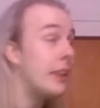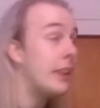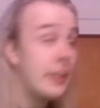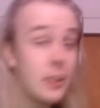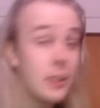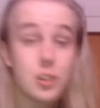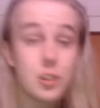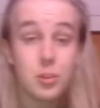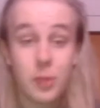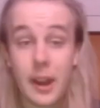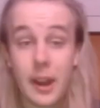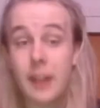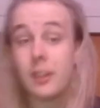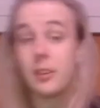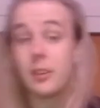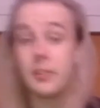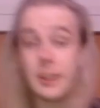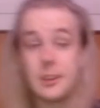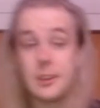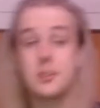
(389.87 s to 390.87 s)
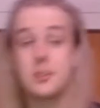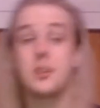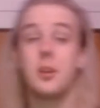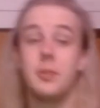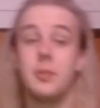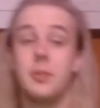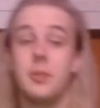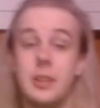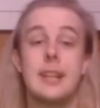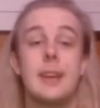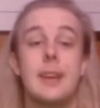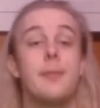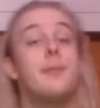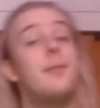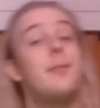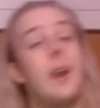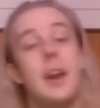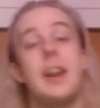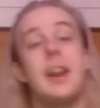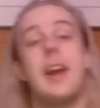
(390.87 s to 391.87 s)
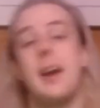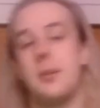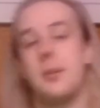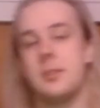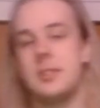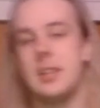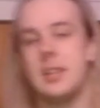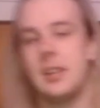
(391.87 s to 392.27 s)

the trailer, they show this, like, fun house